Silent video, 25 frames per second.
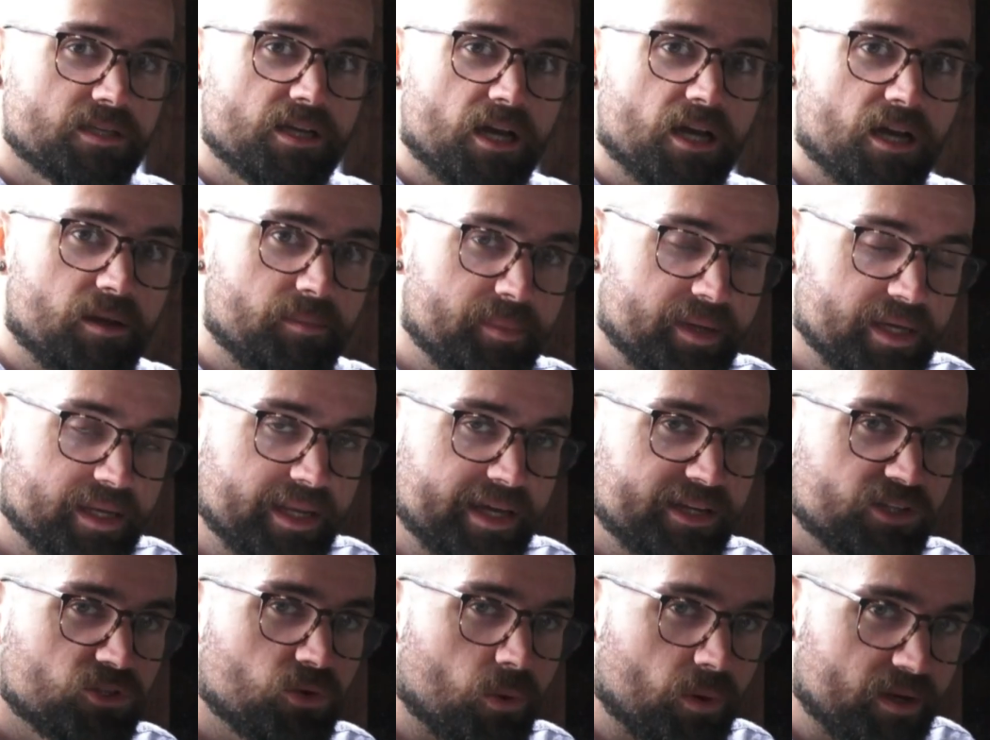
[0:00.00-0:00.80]
come in
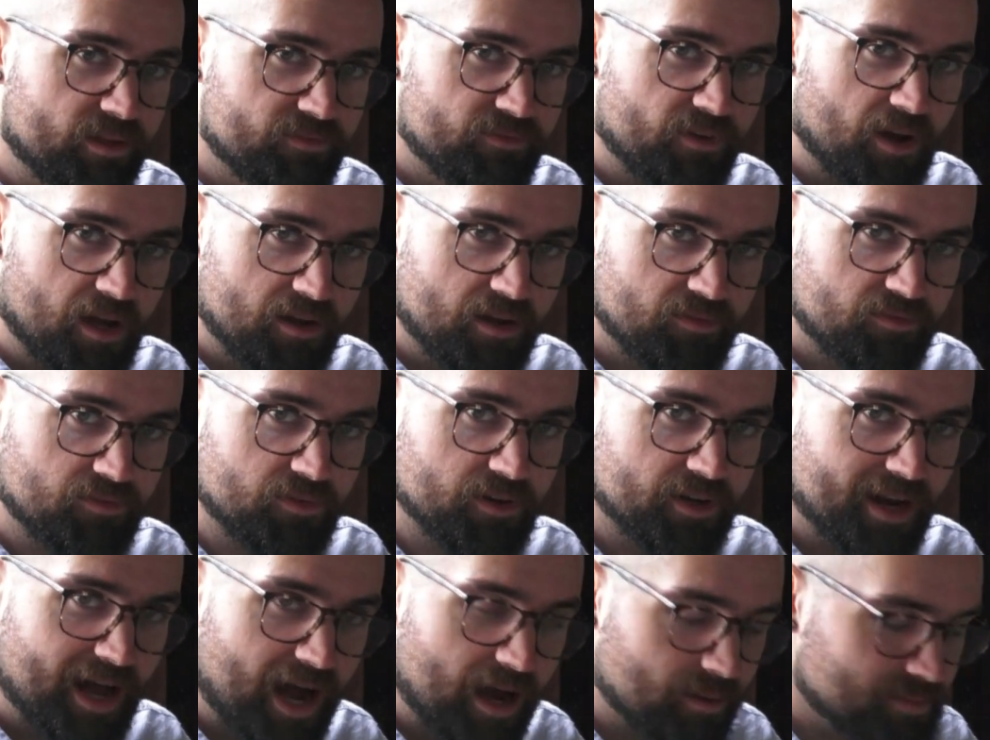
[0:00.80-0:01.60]
a
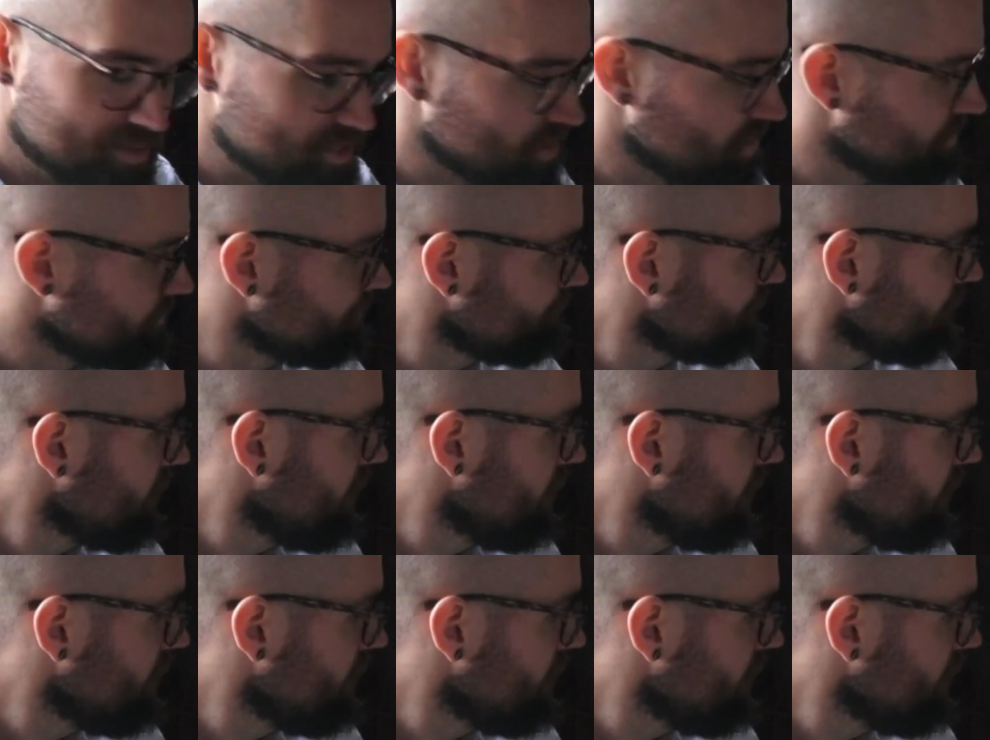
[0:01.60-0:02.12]
25-foot option.